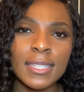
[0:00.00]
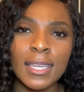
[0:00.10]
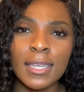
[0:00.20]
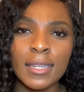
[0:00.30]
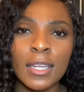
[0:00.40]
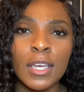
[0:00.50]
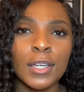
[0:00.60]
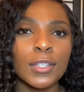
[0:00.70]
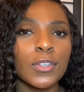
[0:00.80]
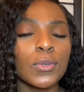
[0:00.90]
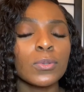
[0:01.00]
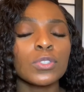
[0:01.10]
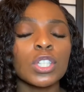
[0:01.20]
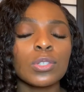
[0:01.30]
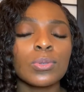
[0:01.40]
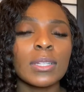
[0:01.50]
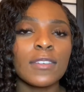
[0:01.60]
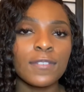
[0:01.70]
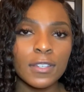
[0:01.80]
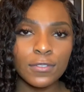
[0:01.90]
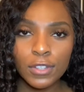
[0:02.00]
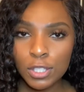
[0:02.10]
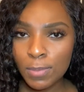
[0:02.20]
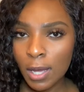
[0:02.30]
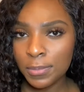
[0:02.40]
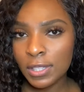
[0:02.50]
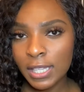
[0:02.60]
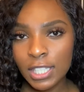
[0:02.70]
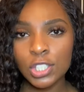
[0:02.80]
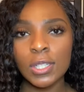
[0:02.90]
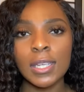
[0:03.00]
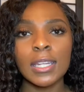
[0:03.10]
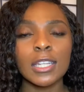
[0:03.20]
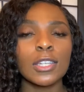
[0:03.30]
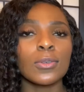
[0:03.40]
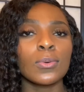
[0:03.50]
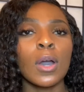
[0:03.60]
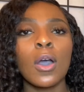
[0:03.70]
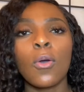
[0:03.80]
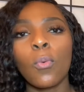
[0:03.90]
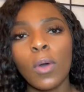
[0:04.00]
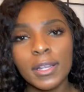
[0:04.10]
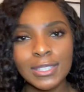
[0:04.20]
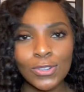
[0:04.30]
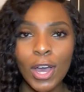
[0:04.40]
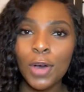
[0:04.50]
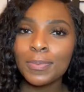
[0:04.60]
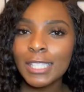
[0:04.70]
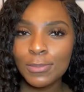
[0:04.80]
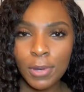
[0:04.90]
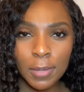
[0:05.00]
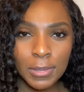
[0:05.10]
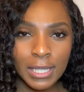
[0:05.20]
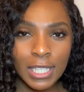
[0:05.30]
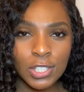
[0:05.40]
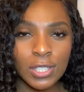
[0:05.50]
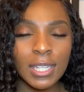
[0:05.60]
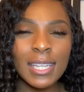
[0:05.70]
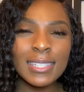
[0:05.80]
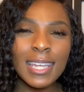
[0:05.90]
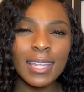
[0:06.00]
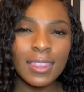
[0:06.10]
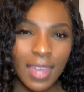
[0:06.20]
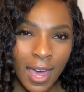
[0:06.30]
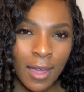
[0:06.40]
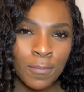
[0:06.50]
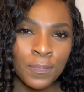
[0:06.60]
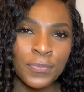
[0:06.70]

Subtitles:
and you genuinely feel for this population and you want to help this population, things like that,